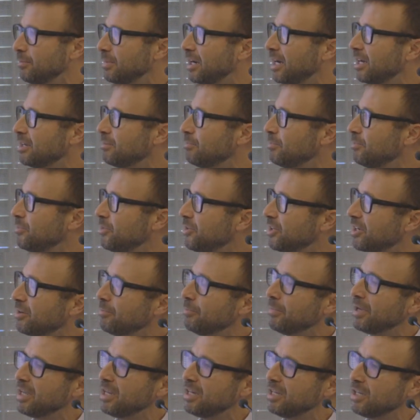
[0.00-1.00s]
and there are
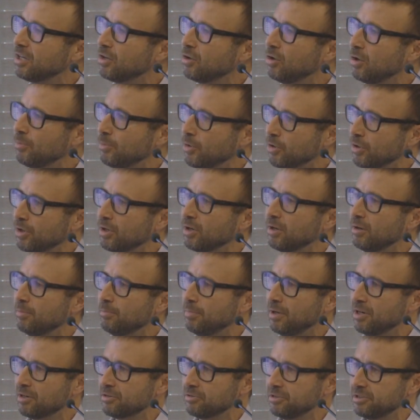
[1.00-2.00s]
many common
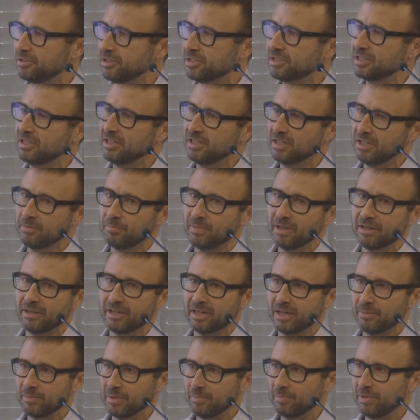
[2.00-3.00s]
partners in IPAD
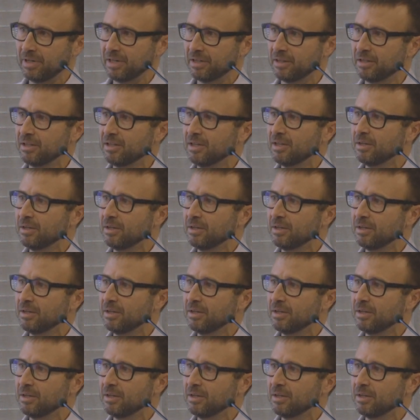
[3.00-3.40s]
and AMYPAD,